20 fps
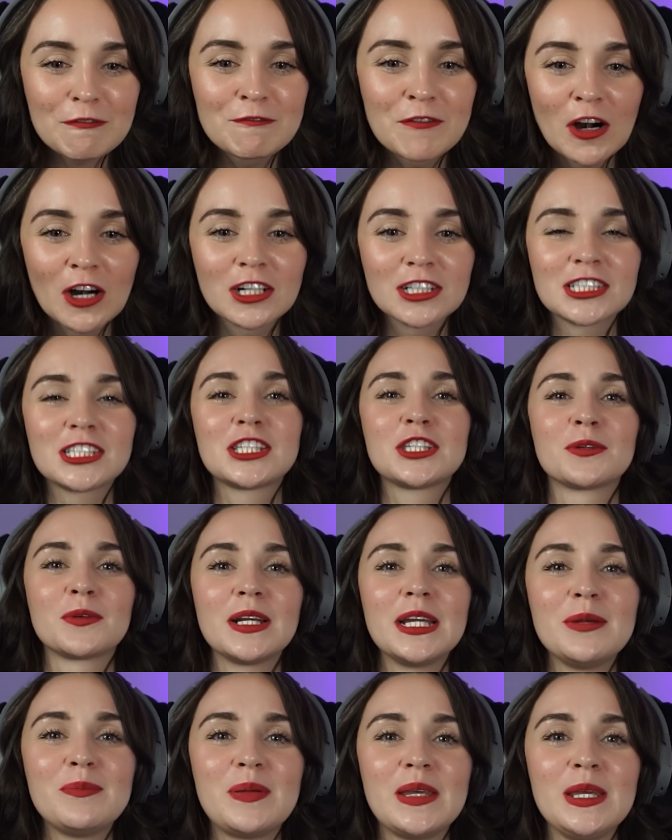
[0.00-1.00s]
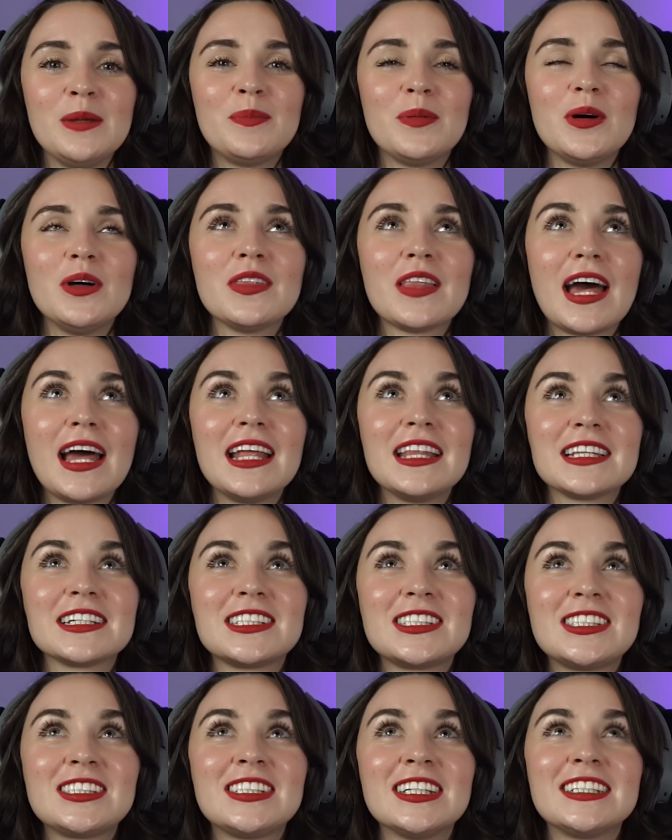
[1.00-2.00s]
first three people that the
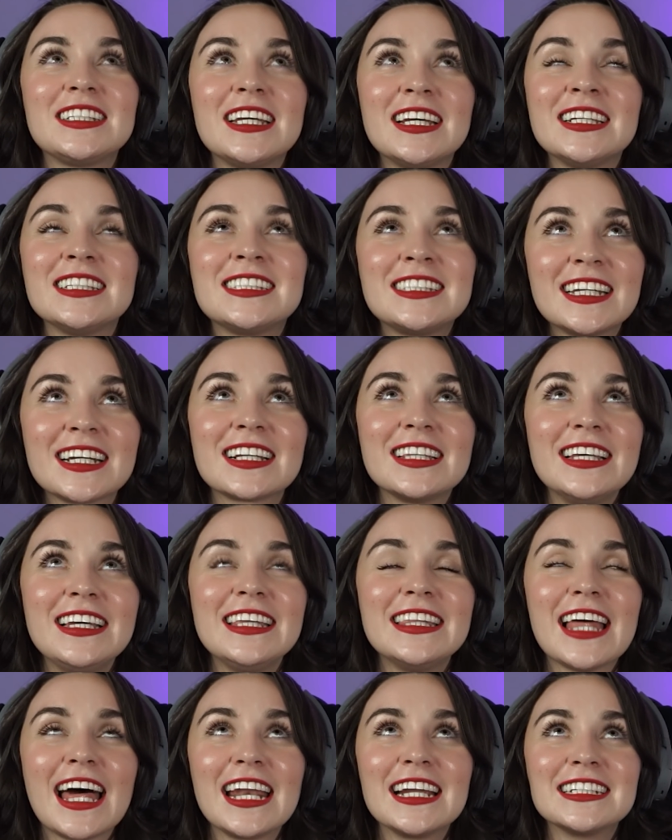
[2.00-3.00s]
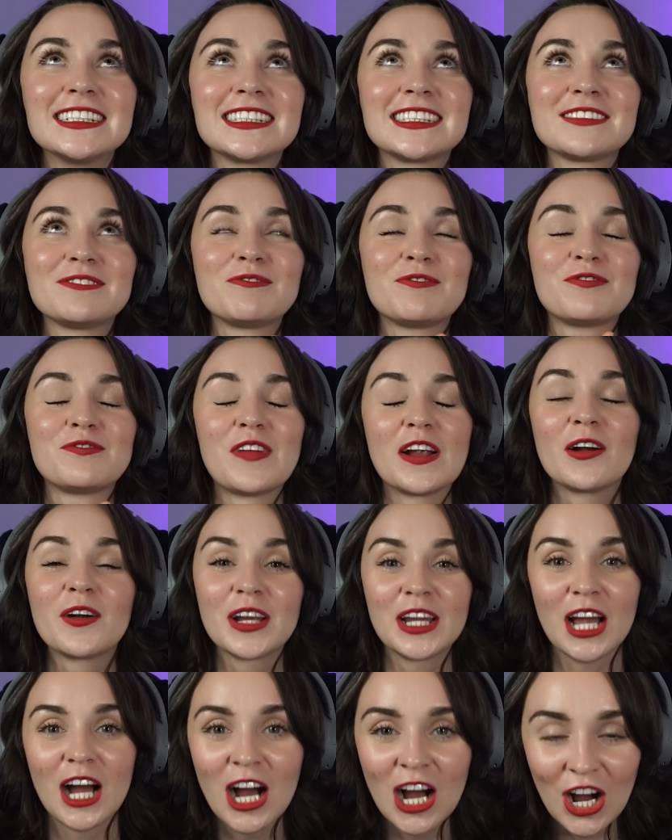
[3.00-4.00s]
statistically that is
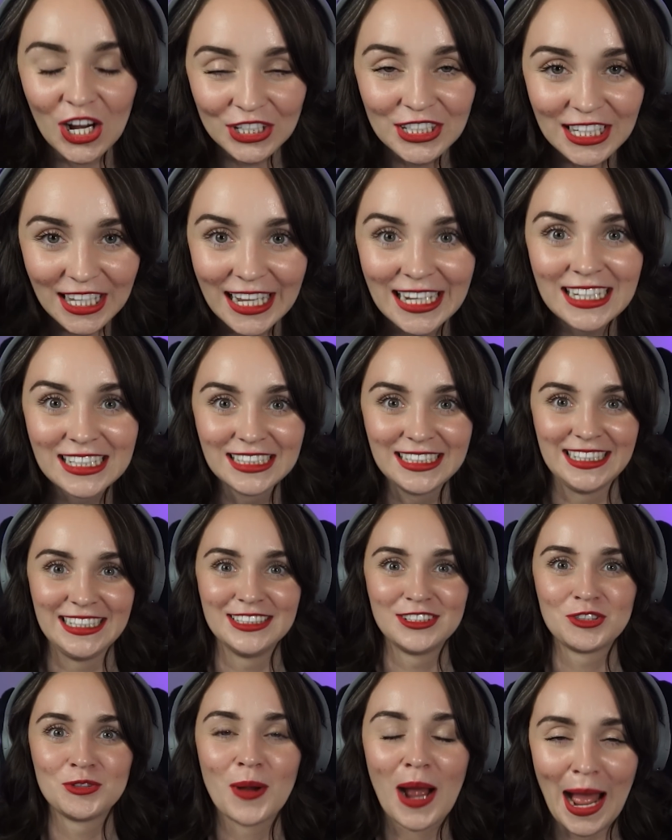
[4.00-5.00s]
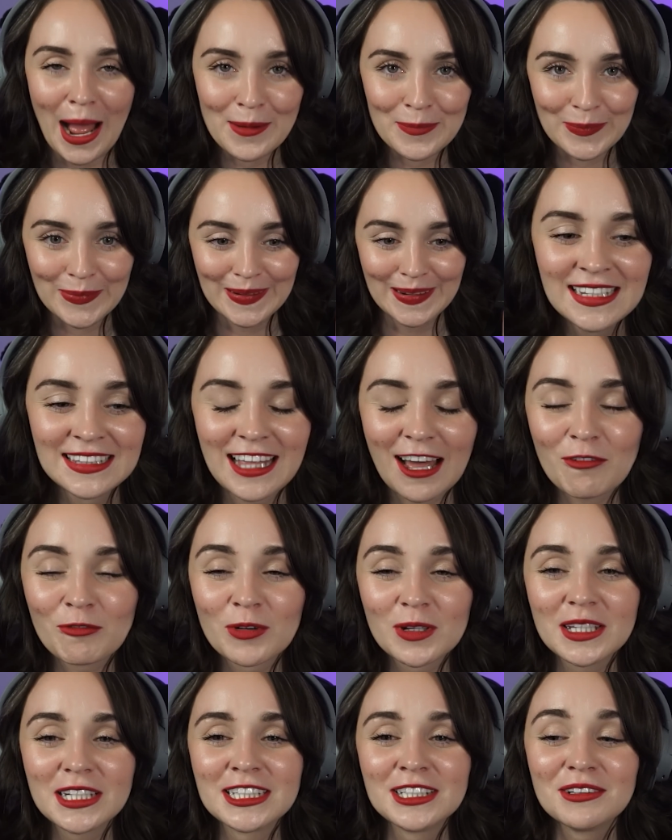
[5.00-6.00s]
very unlikely to happen. That
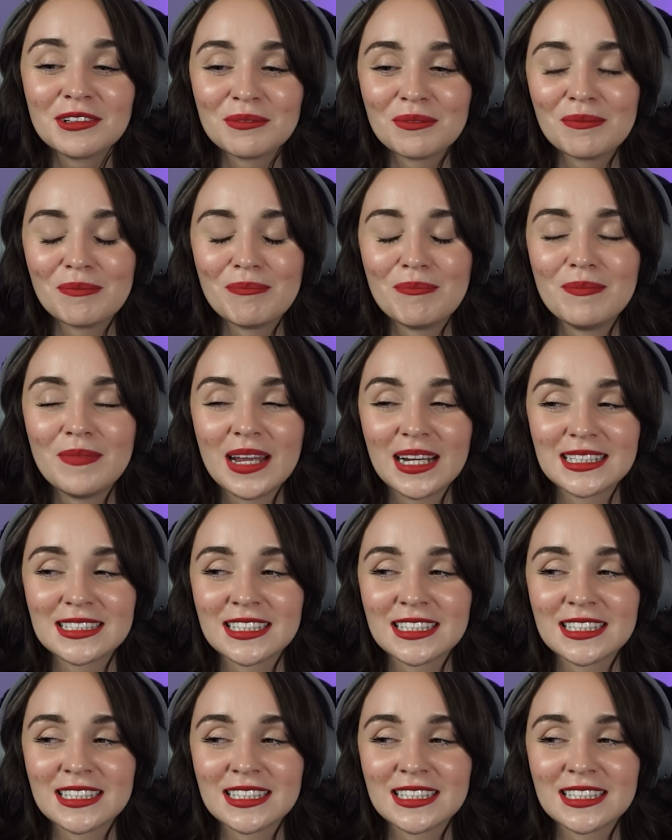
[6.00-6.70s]
really makes